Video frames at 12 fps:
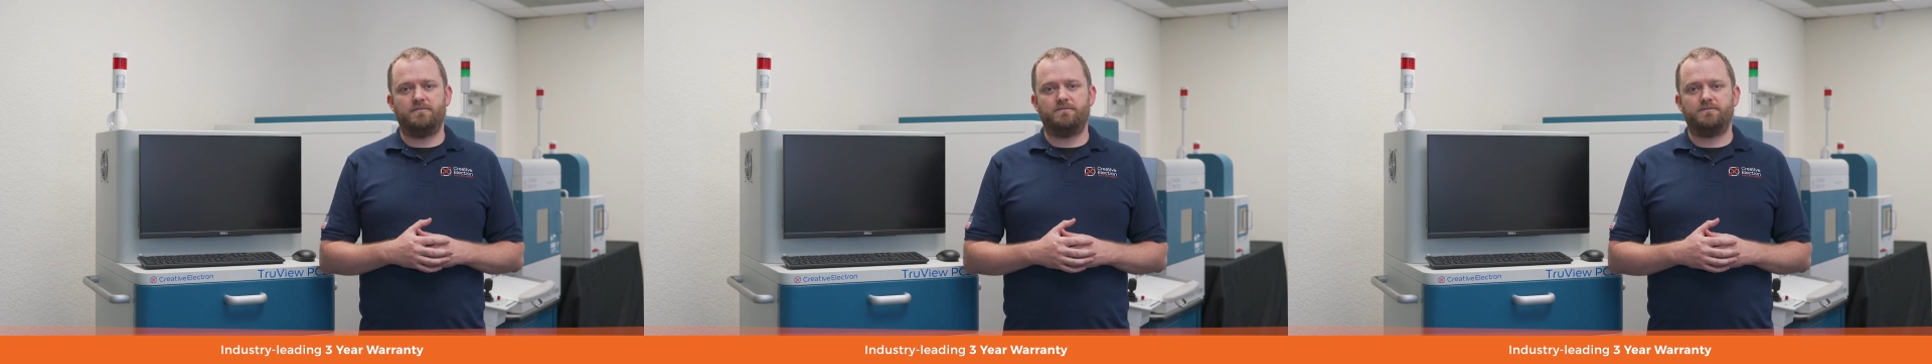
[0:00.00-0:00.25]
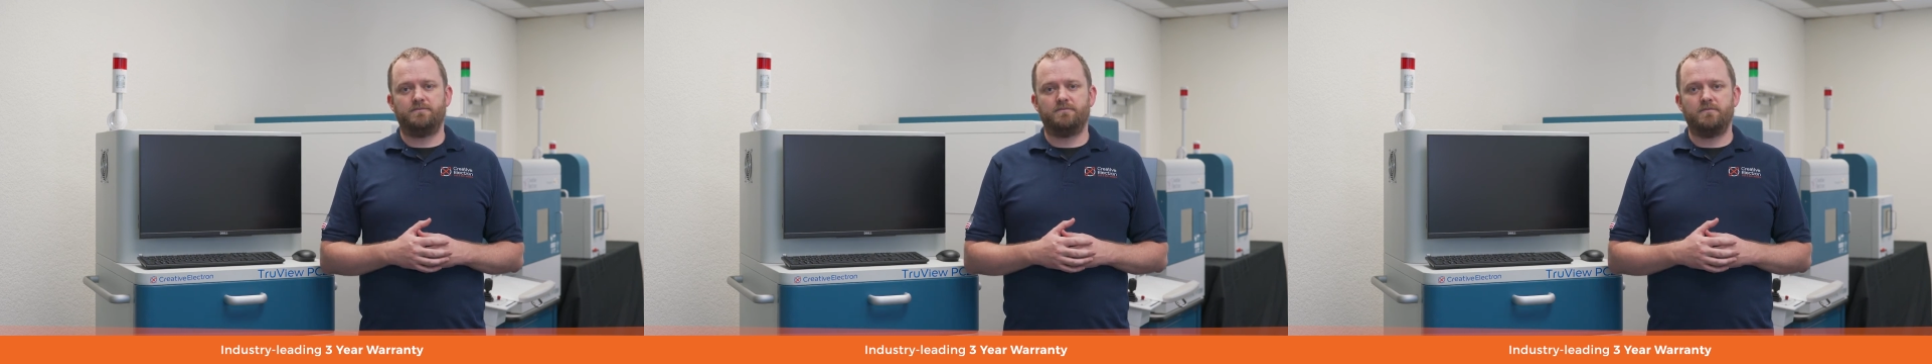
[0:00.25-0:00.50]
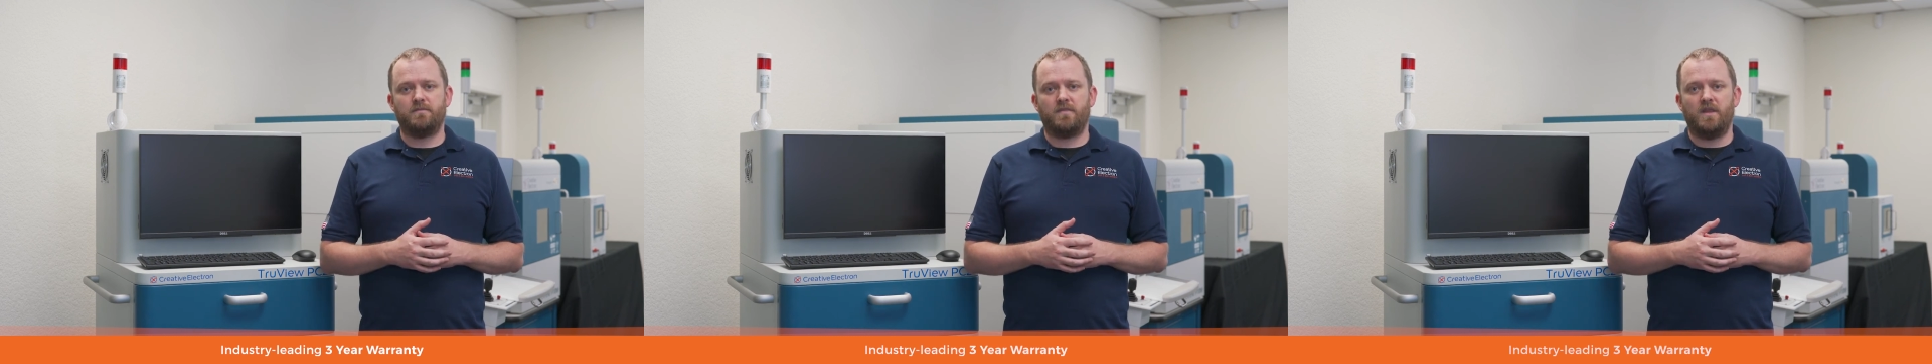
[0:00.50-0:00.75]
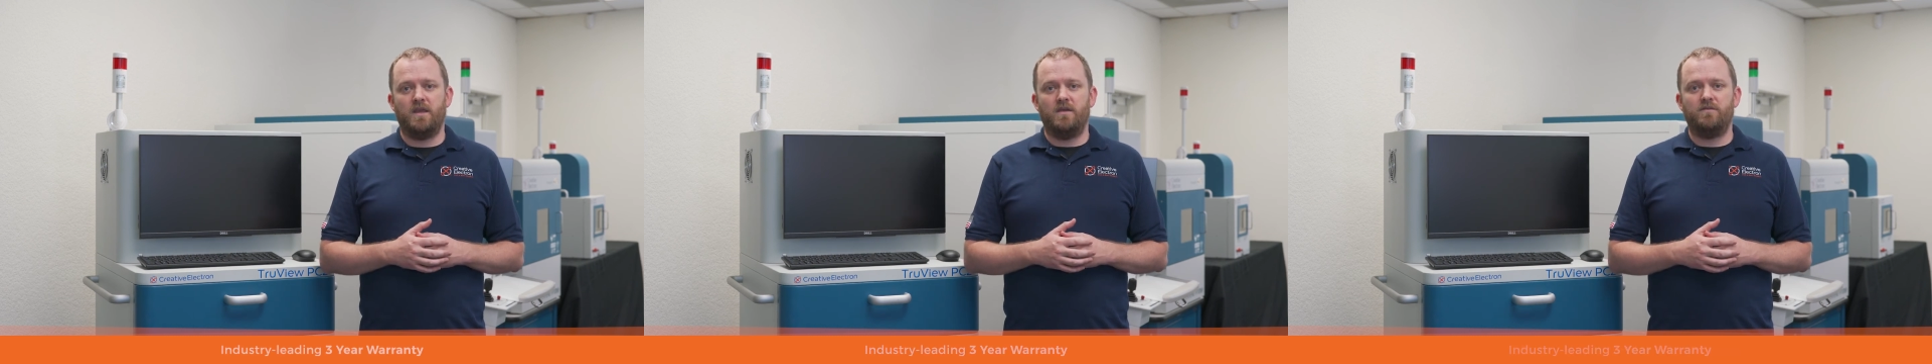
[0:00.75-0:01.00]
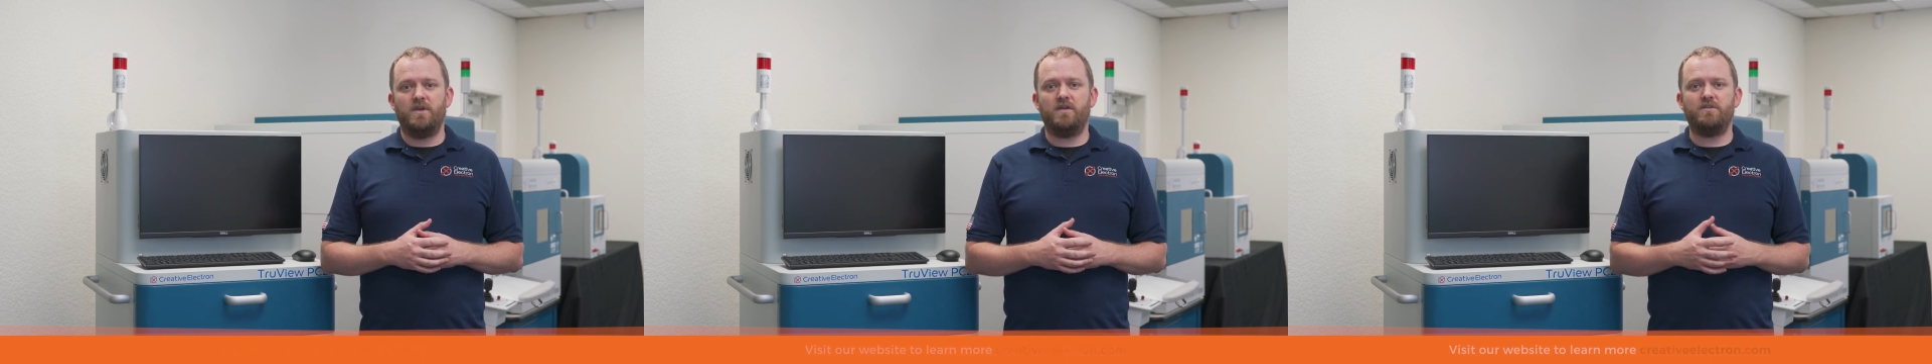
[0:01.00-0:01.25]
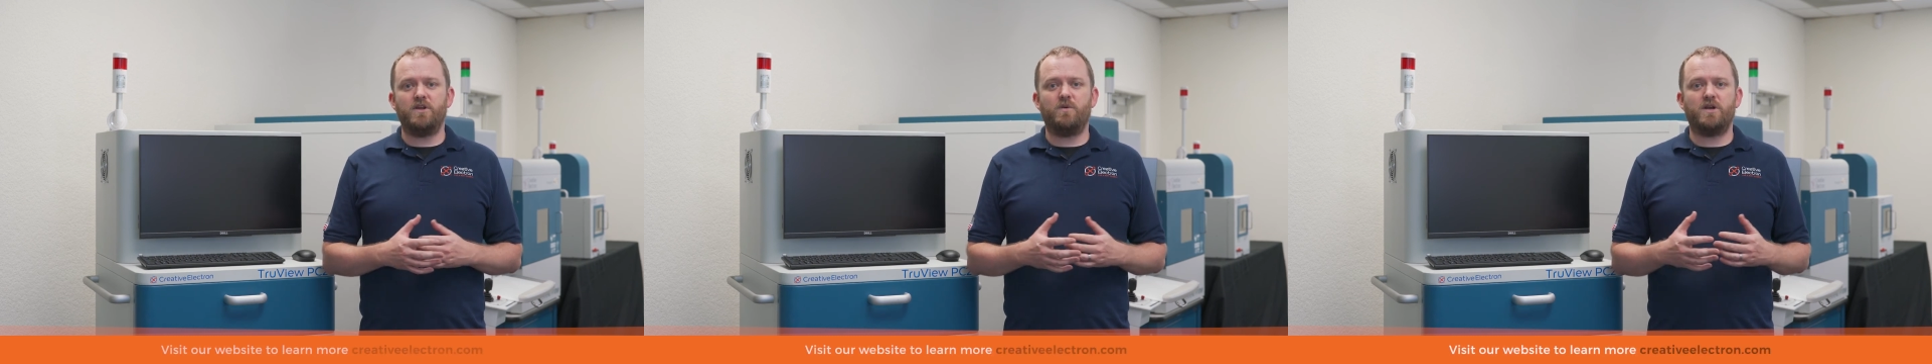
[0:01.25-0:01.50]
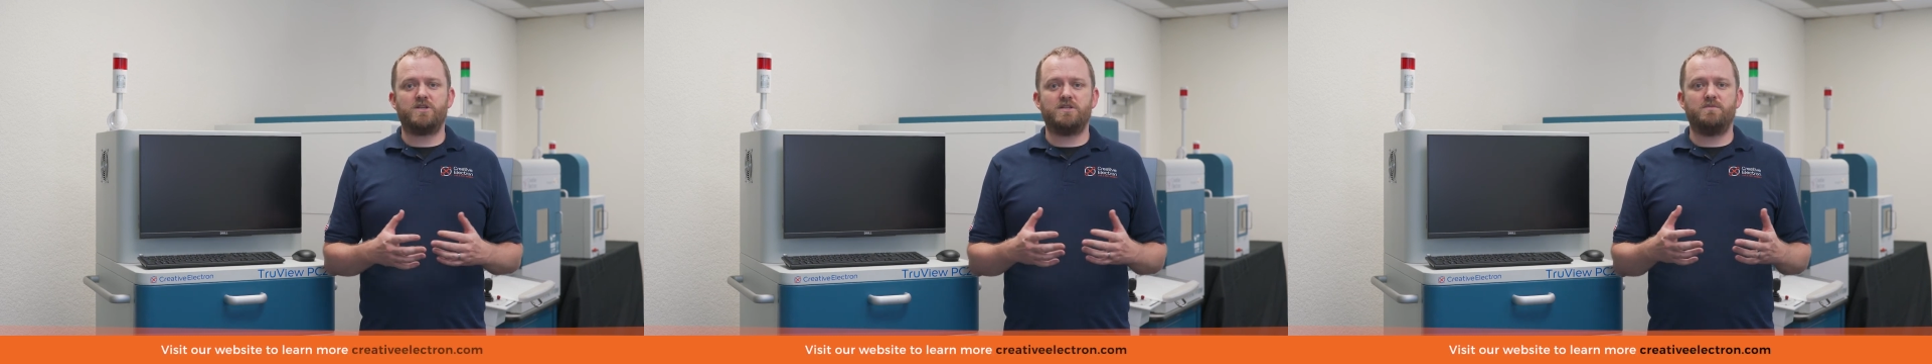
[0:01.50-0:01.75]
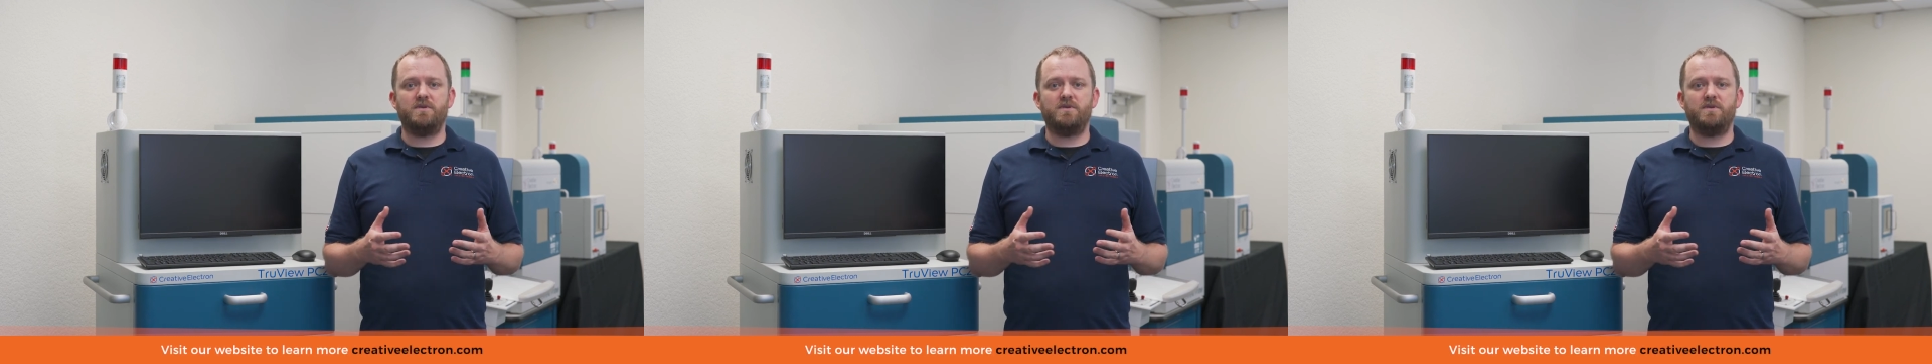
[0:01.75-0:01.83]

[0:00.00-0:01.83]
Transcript: If you have any questions,